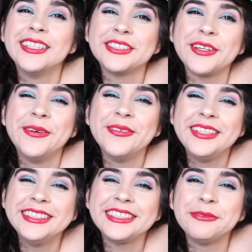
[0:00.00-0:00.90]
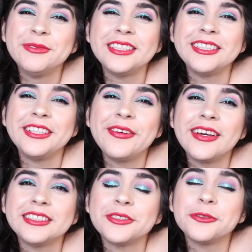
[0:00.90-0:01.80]
as always, I'm sending you
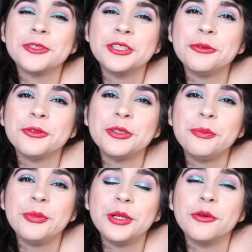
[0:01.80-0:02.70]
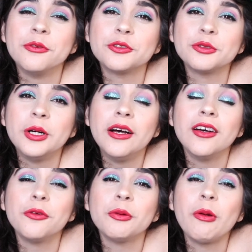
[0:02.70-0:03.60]
guys a really, really big virtual
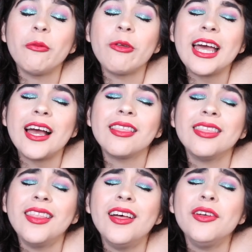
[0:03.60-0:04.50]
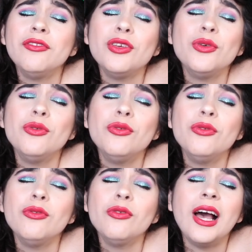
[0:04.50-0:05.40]
hug. Remember that I love
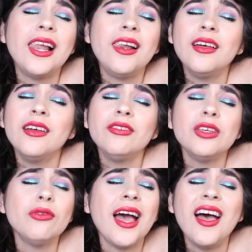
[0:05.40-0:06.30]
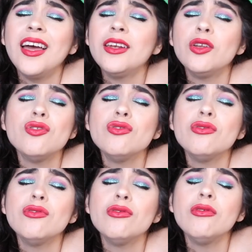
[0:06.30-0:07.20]
you. I love you. I
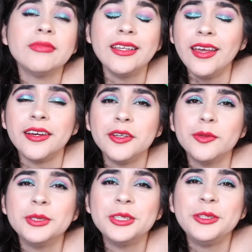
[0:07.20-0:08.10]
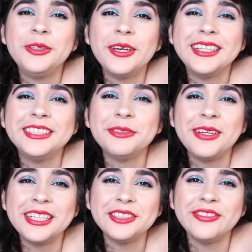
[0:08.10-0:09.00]
do. And yeah, I'll be seeing you guys in
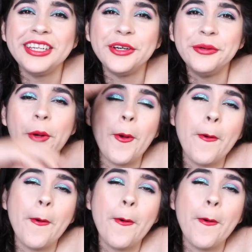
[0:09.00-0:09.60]
my next video.